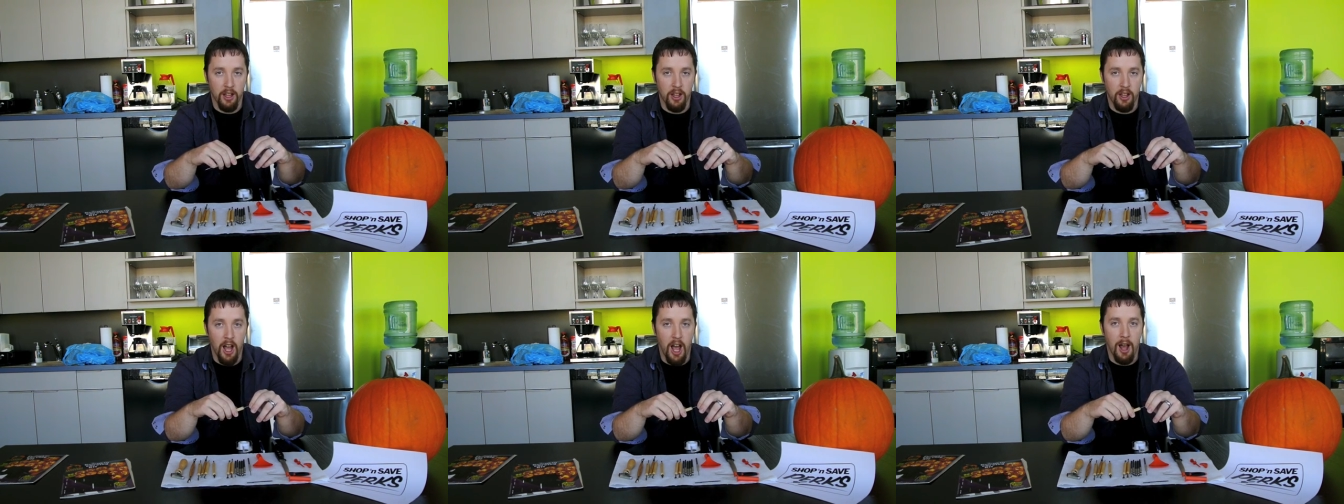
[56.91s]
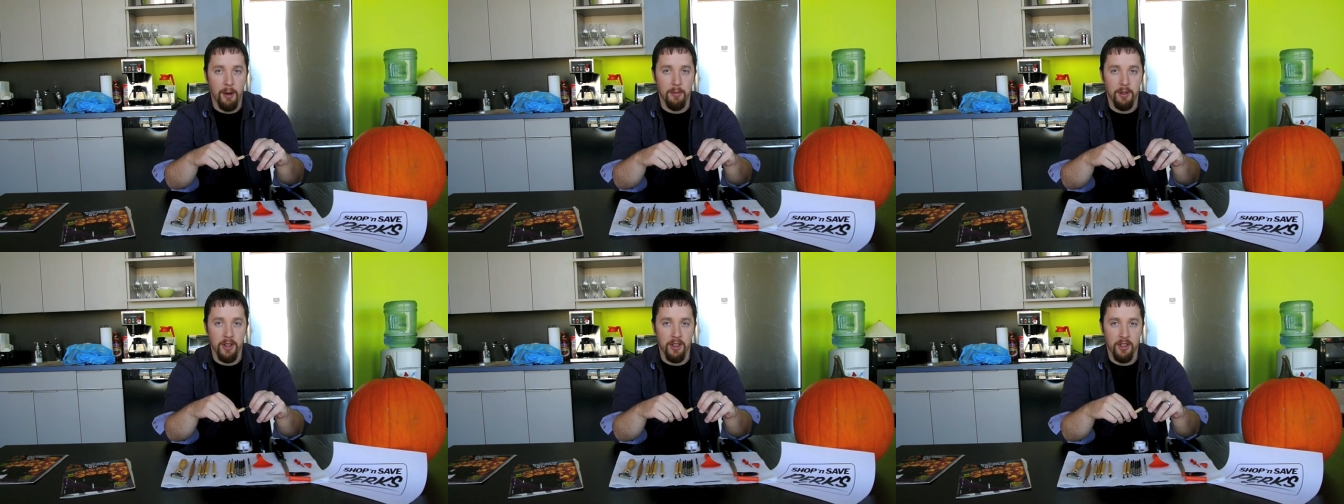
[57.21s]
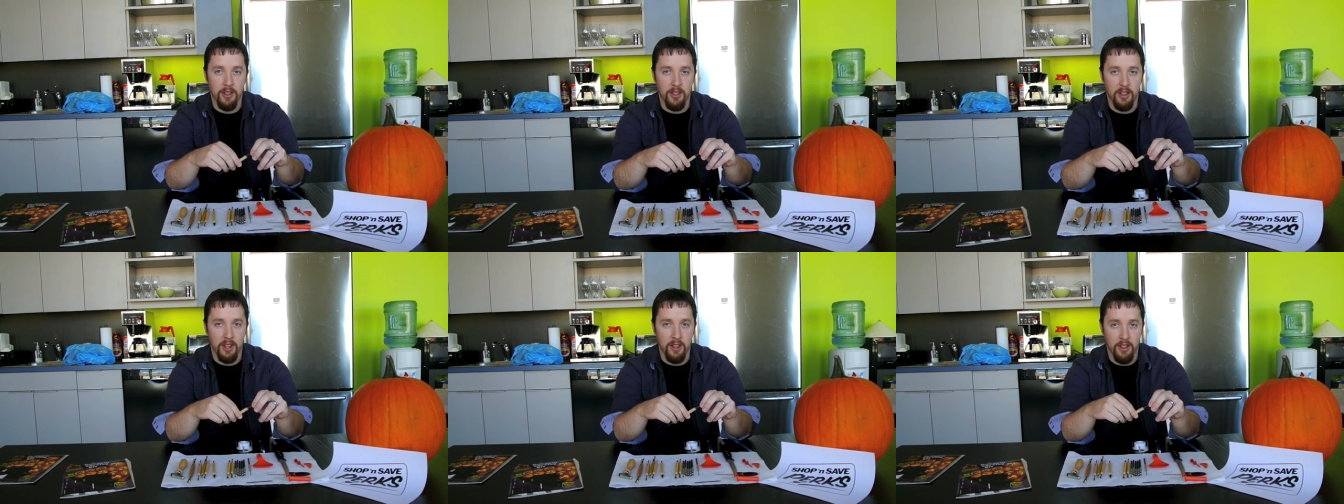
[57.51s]
goblins
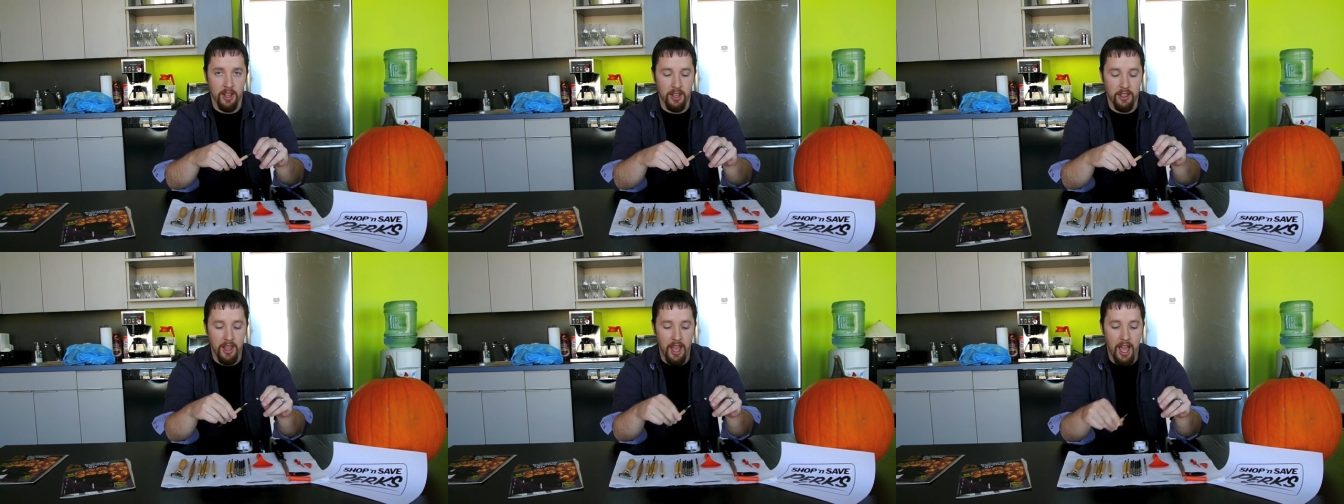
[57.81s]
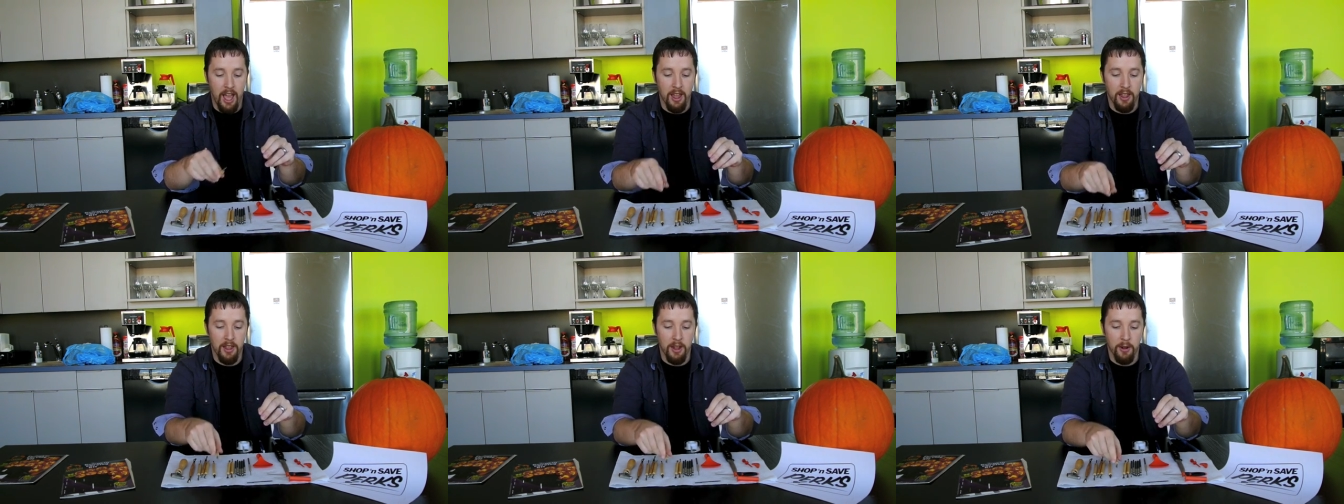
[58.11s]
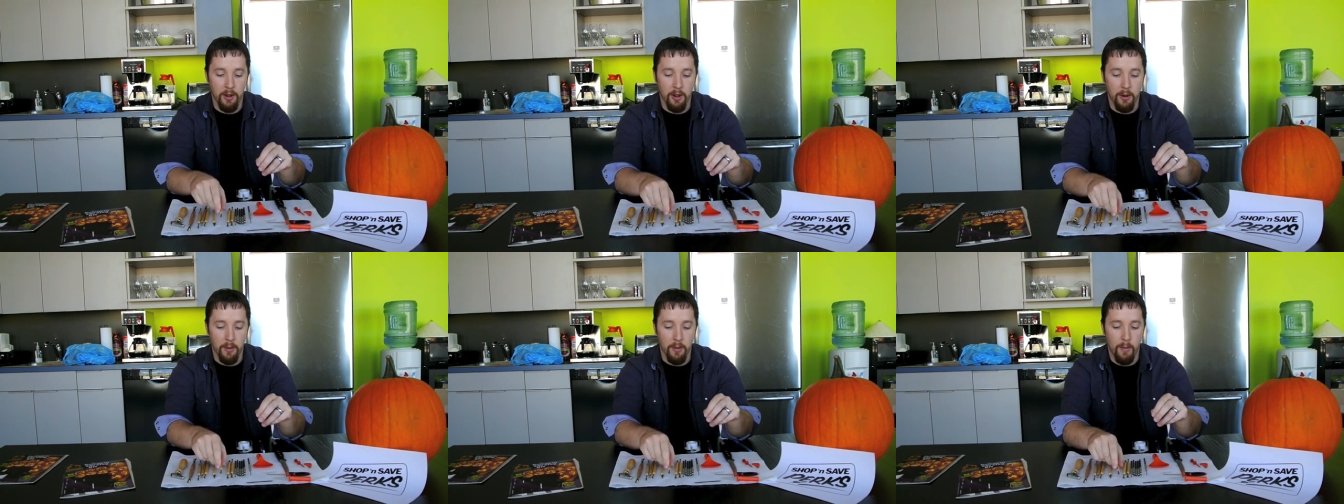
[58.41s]
and things like that. They're
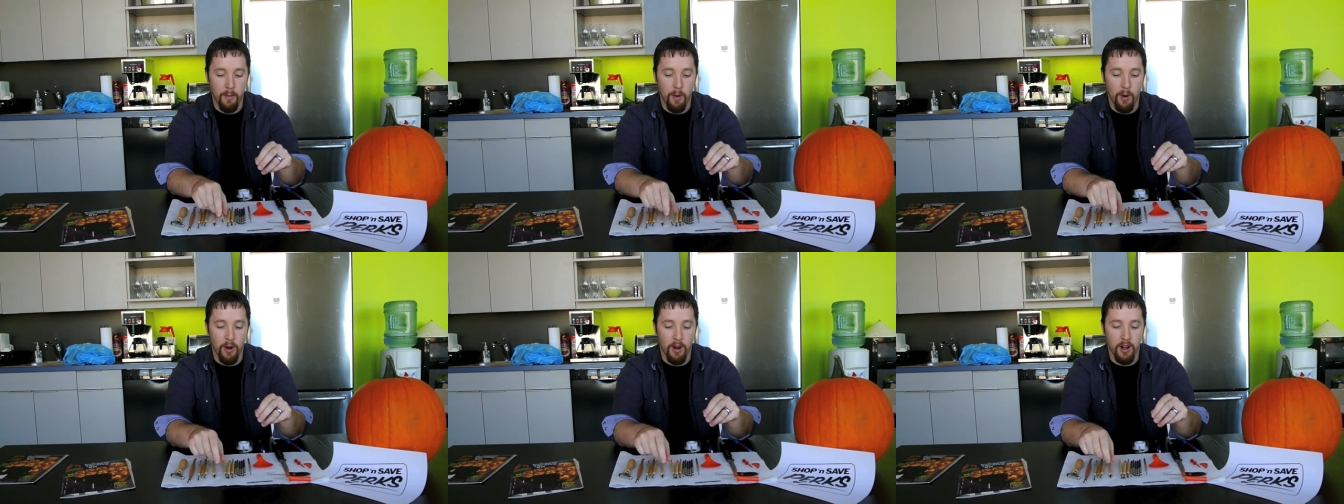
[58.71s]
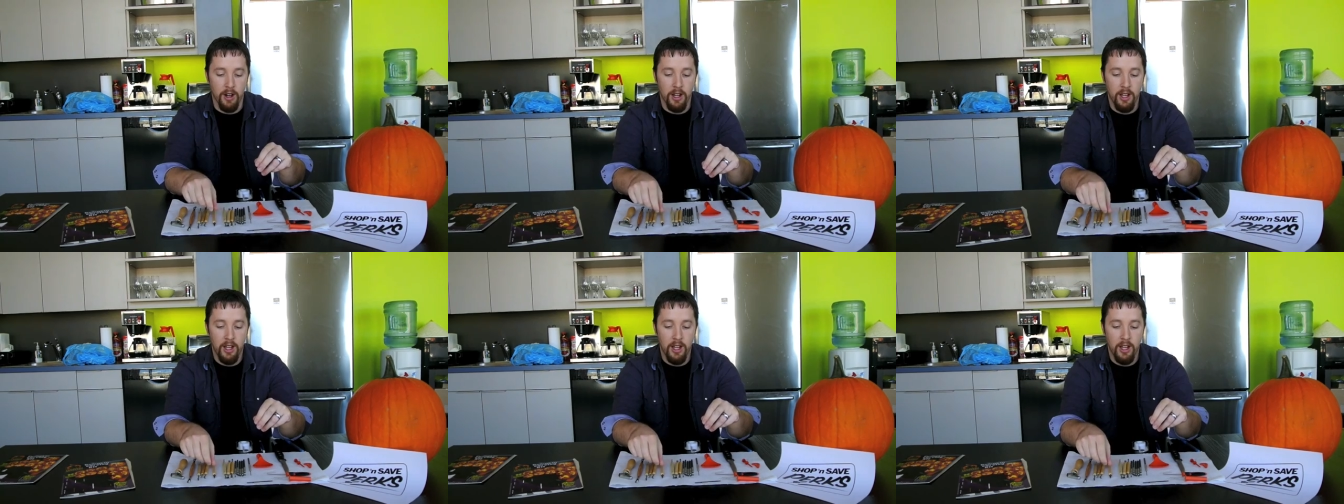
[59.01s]
a little more